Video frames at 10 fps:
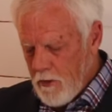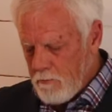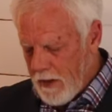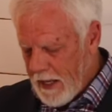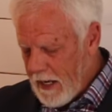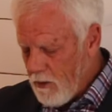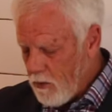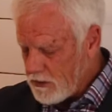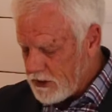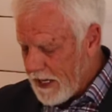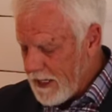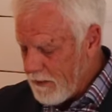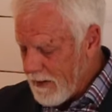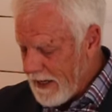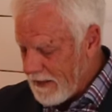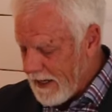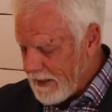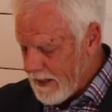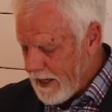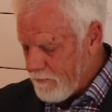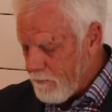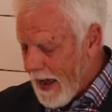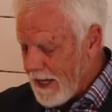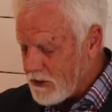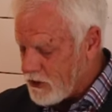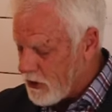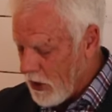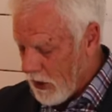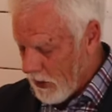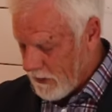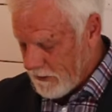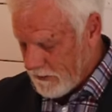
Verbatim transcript: Many will say to me in that day, Master,